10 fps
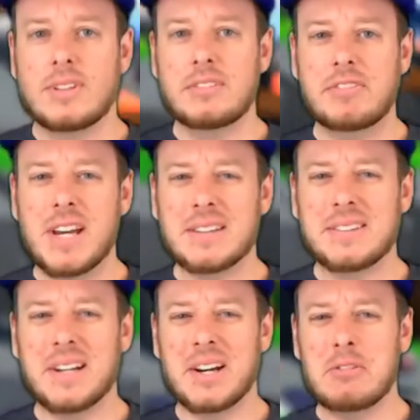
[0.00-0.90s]
In
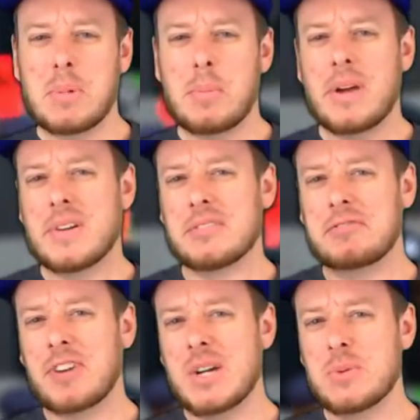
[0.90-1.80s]
fact, I don't remember having a
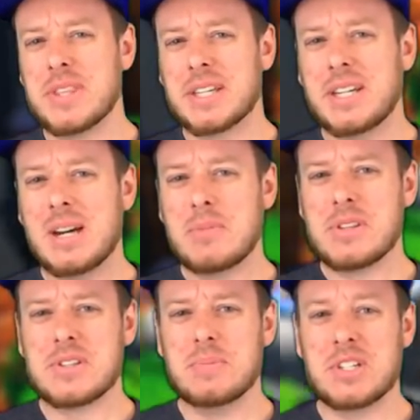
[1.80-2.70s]
fight with the camera
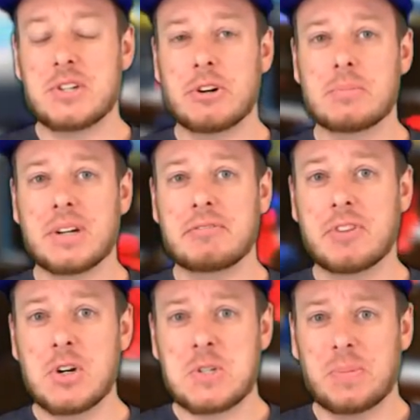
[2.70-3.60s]
this much during my
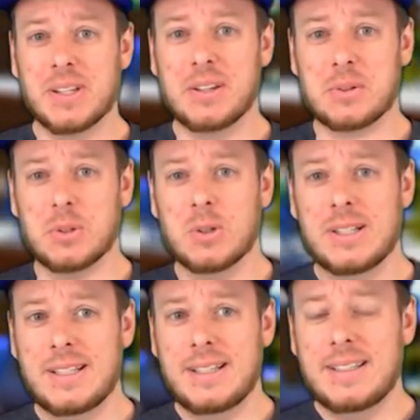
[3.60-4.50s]
first playthrough.
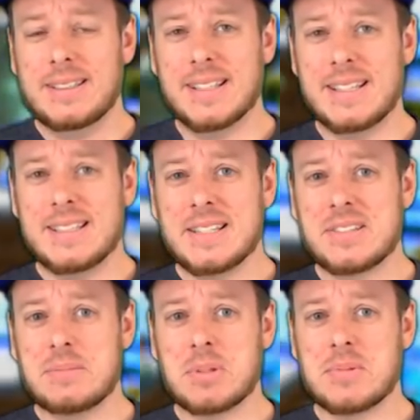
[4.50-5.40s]
Lately, it
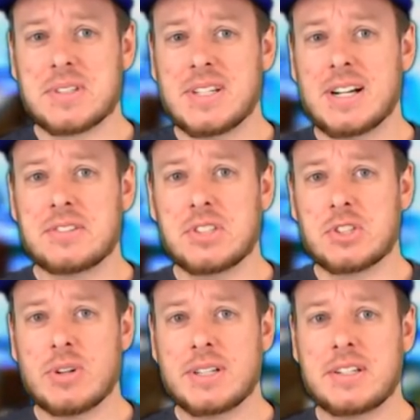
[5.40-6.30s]
seems I'm just constantly
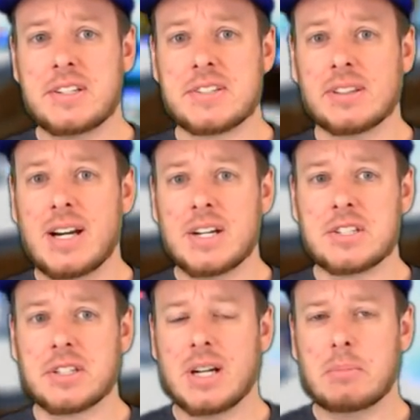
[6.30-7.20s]
trying to
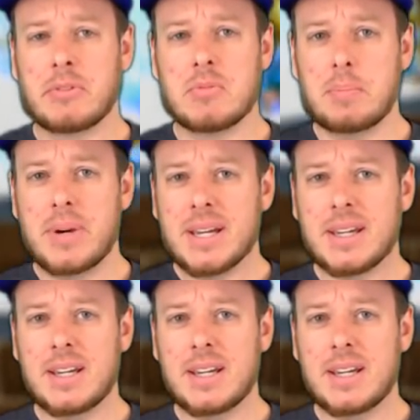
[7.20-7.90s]
dislodge the camera from the back